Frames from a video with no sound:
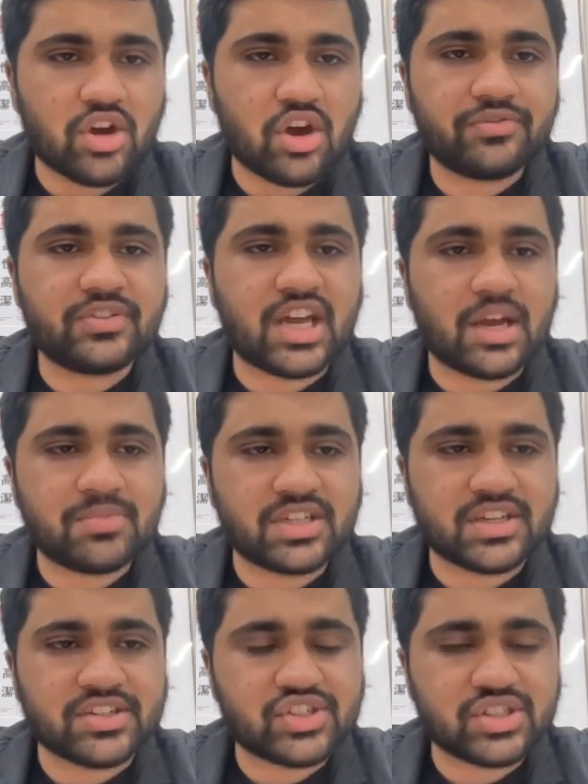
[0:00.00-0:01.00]
of the
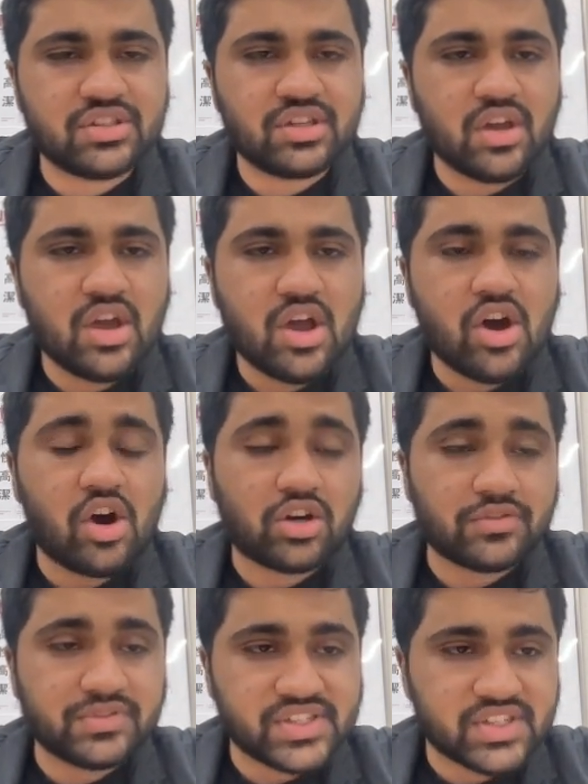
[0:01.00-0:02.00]
application or
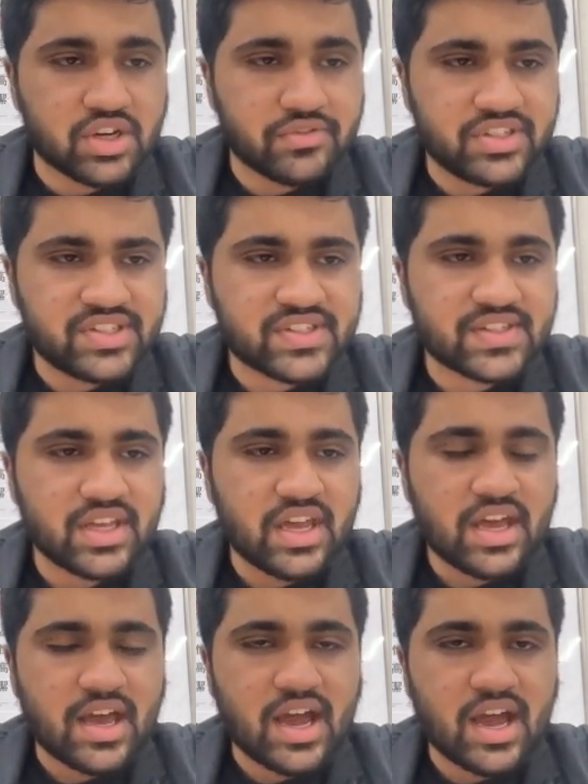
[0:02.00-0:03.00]
of the service,
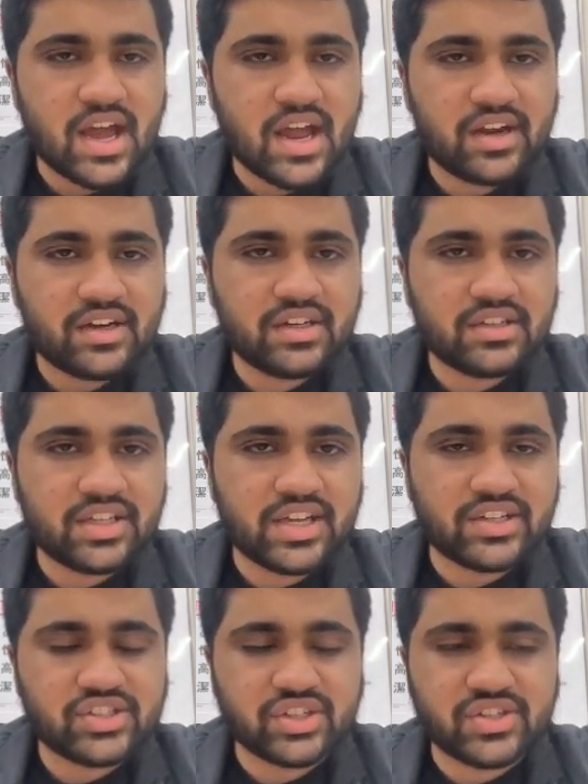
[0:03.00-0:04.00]
and the
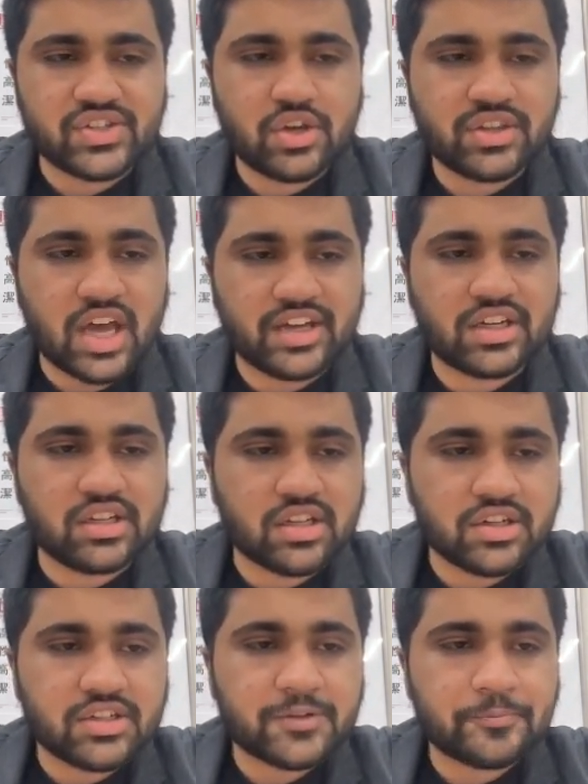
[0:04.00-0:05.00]
engine is on high
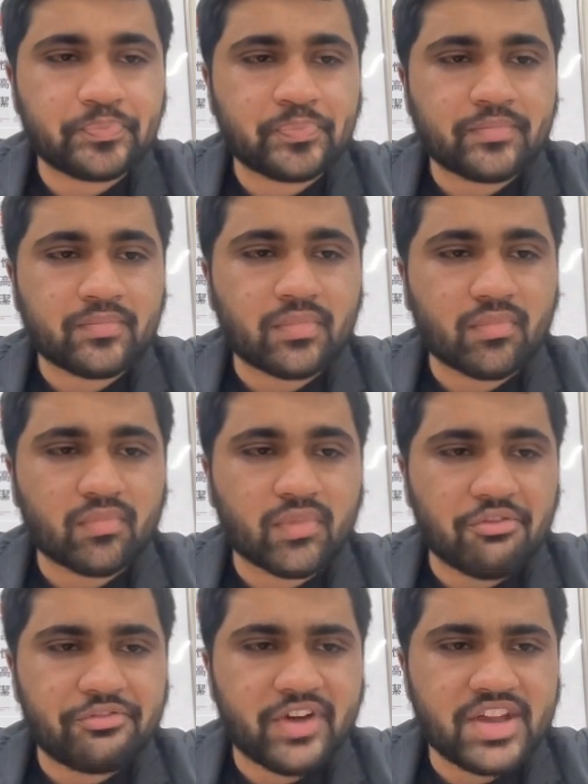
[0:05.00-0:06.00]
alert.
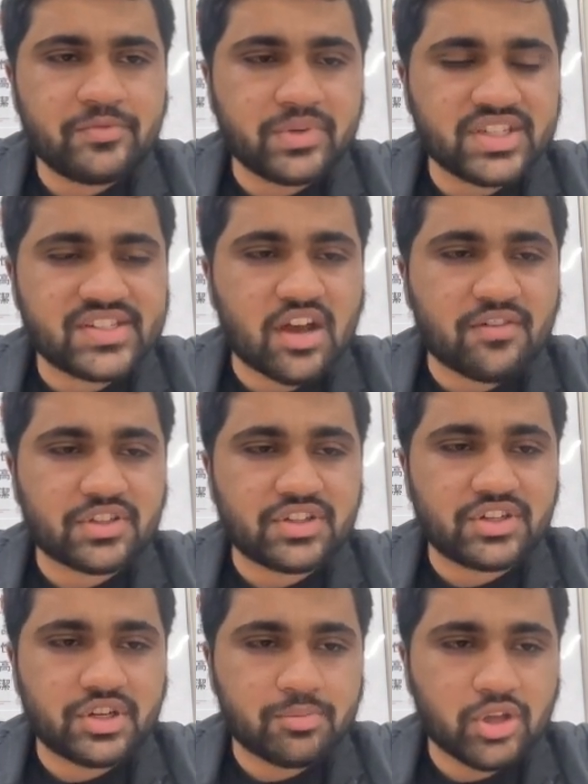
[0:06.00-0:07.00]
5 minutes after the
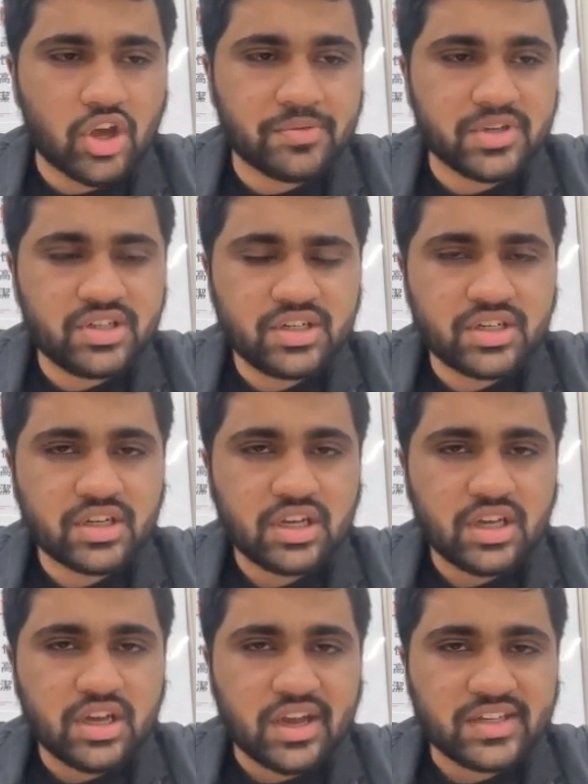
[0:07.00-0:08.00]
deployment,
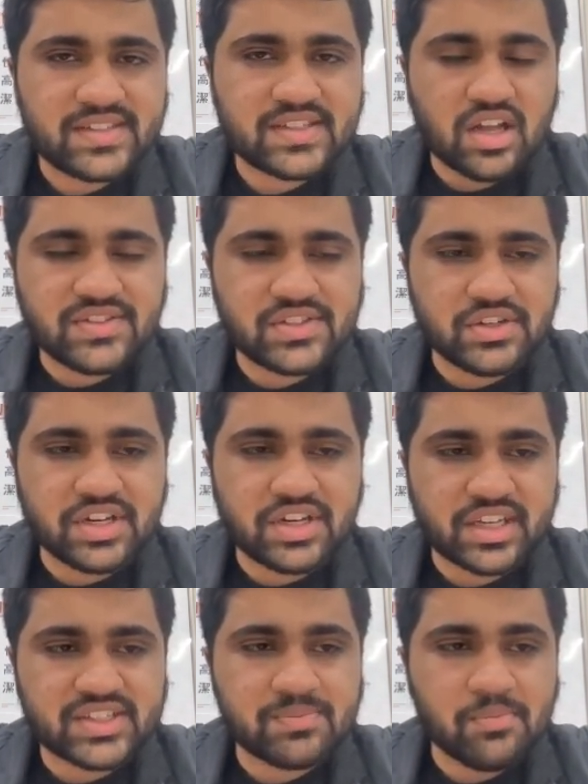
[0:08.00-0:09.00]
it starts to
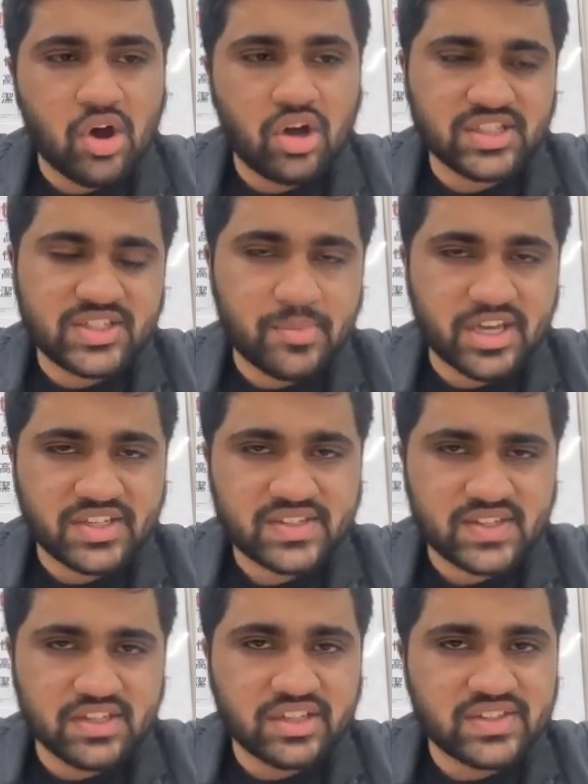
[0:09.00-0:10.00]
detect small spikes
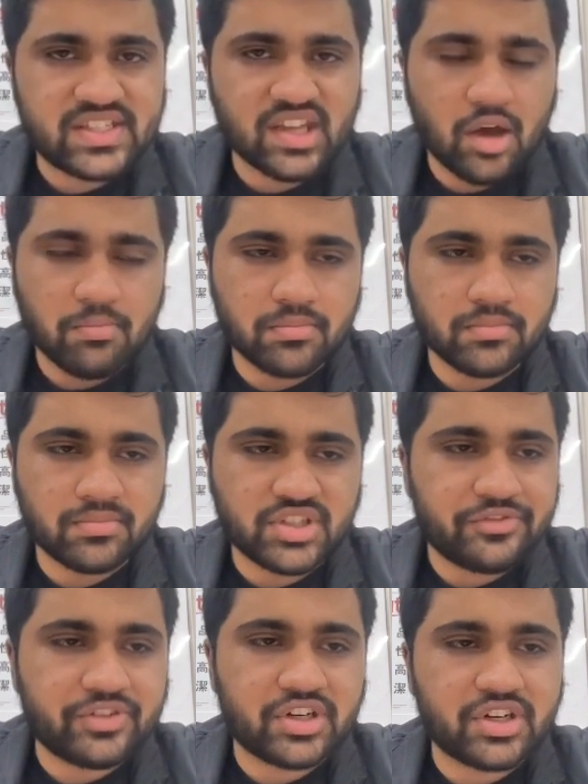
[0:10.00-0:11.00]
in some
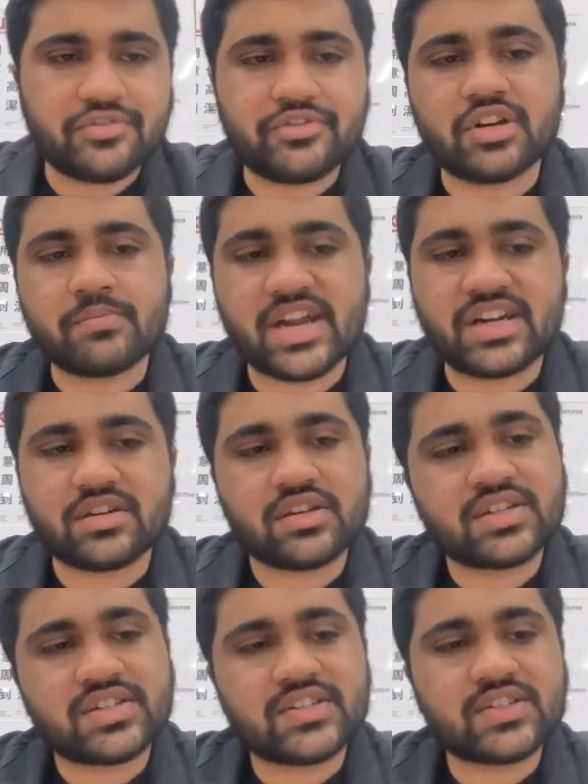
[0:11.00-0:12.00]
different
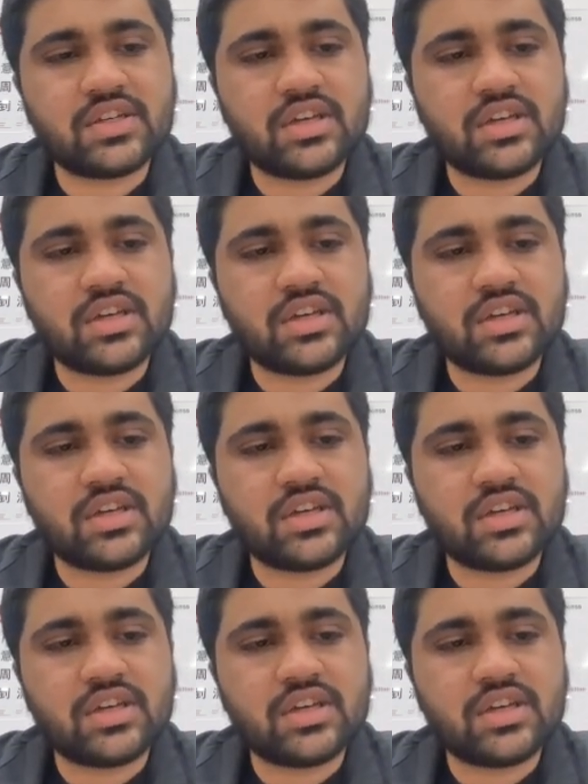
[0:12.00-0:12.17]
metrics.